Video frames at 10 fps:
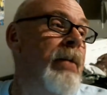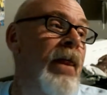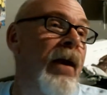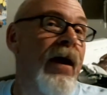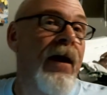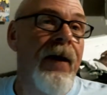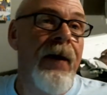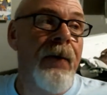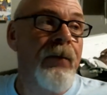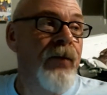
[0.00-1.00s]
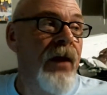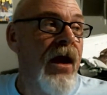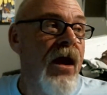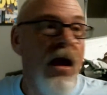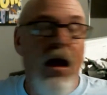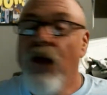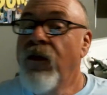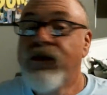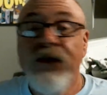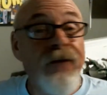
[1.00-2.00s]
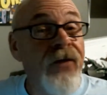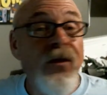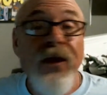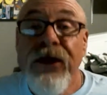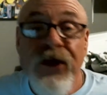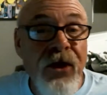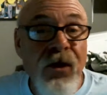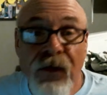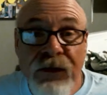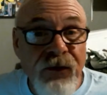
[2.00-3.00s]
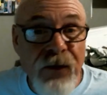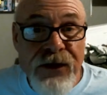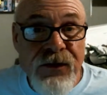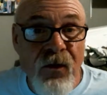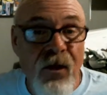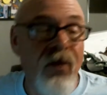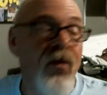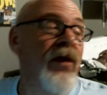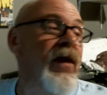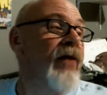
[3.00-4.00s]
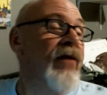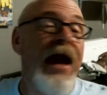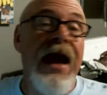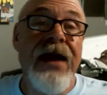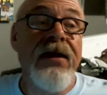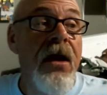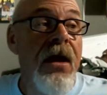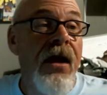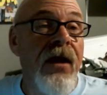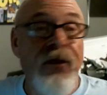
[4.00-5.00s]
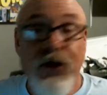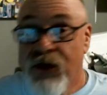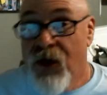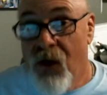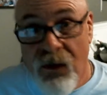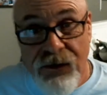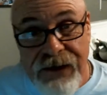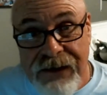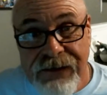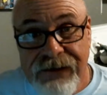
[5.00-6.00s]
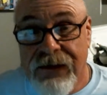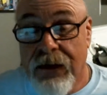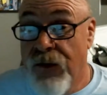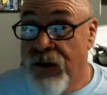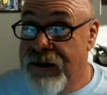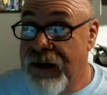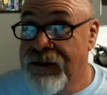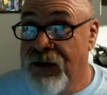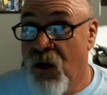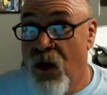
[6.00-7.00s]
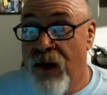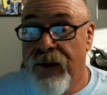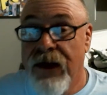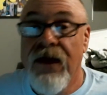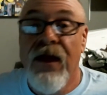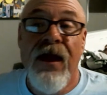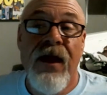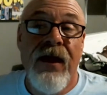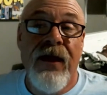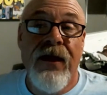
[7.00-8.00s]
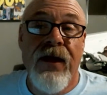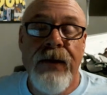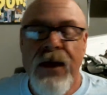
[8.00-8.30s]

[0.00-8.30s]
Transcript: all the stuff you need to do restoration work with. I've got the tools necessary, the test equipment. It